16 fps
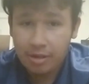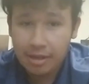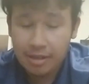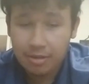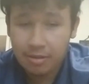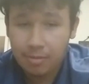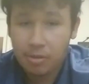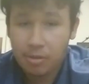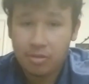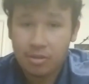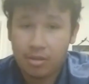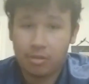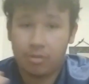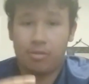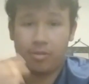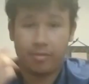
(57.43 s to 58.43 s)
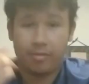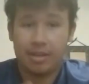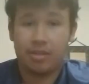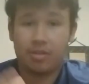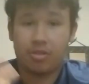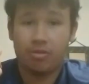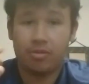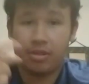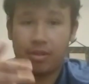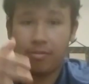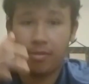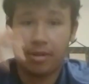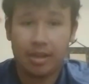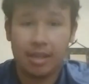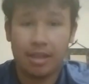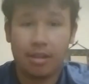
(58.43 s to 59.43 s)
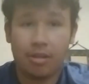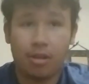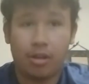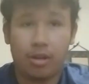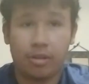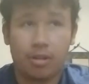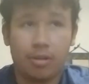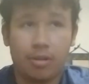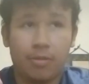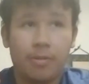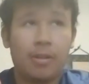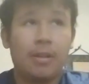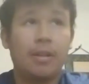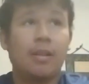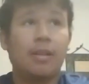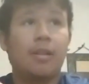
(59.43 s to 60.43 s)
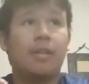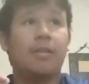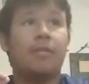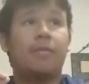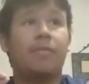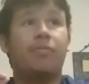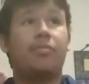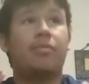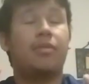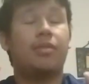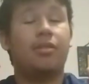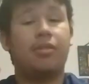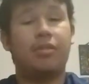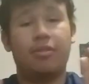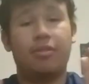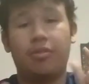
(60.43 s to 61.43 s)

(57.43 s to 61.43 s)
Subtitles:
as opposed to the Lord of the Rings trilogy where they get longer. So